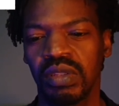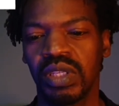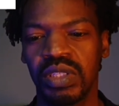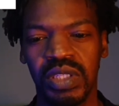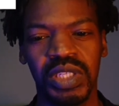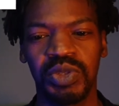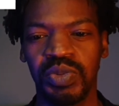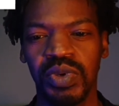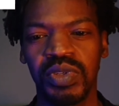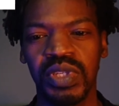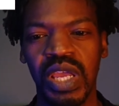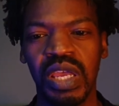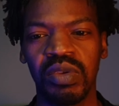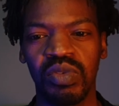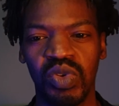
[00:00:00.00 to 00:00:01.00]
that's because
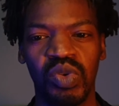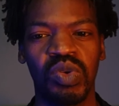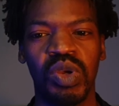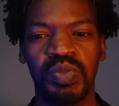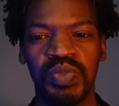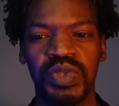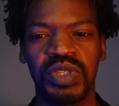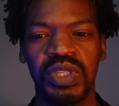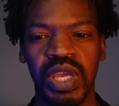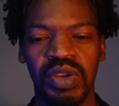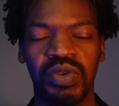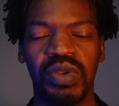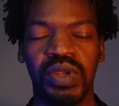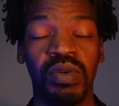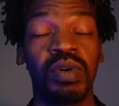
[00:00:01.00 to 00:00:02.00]
I grew up
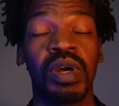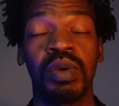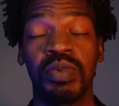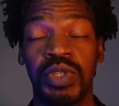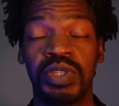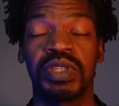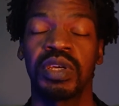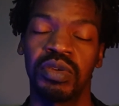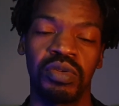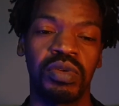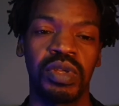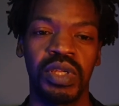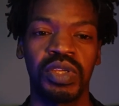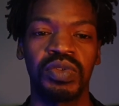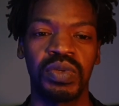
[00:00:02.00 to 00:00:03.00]
stuttering. Well, I'm a stutterer
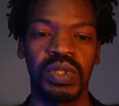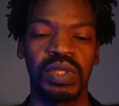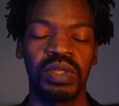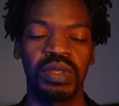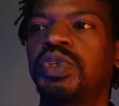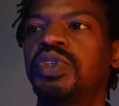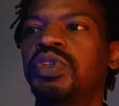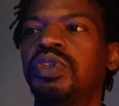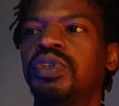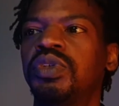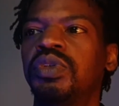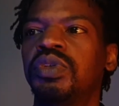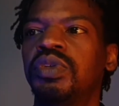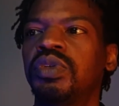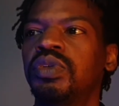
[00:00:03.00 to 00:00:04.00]
actually.
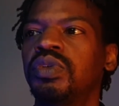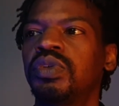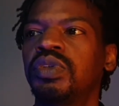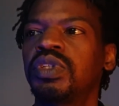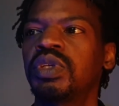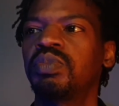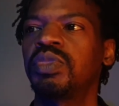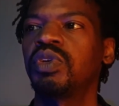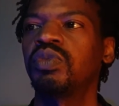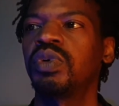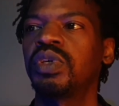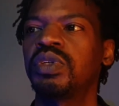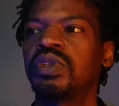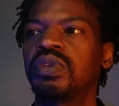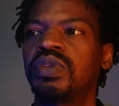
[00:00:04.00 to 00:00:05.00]
Speech
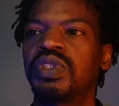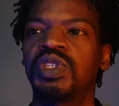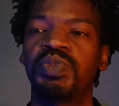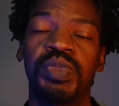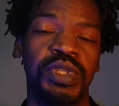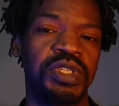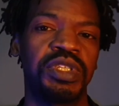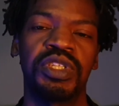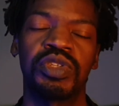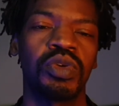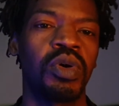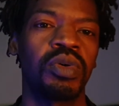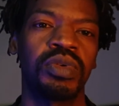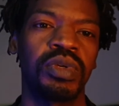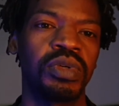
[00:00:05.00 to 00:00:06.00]
disambiguation, speech
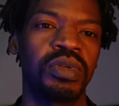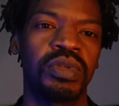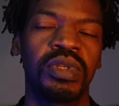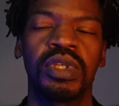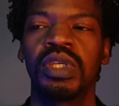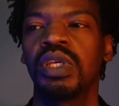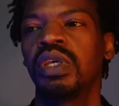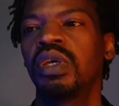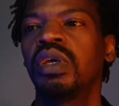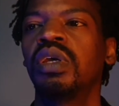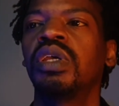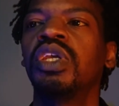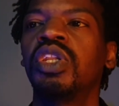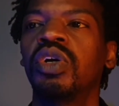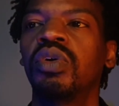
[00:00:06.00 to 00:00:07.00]
disorder,
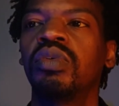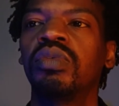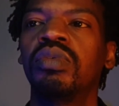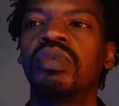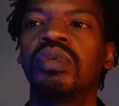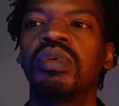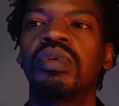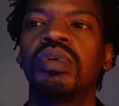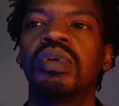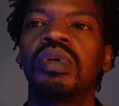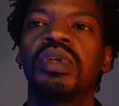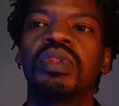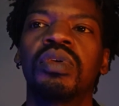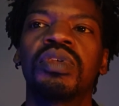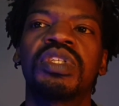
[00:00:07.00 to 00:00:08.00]
you know,
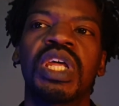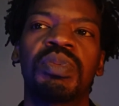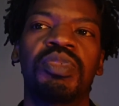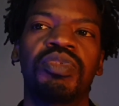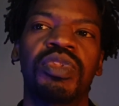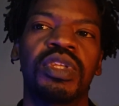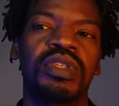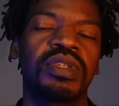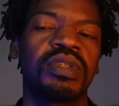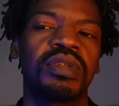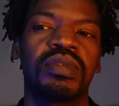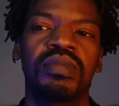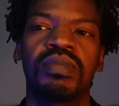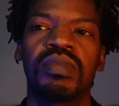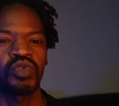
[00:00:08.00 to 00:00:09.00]
those type of things. It's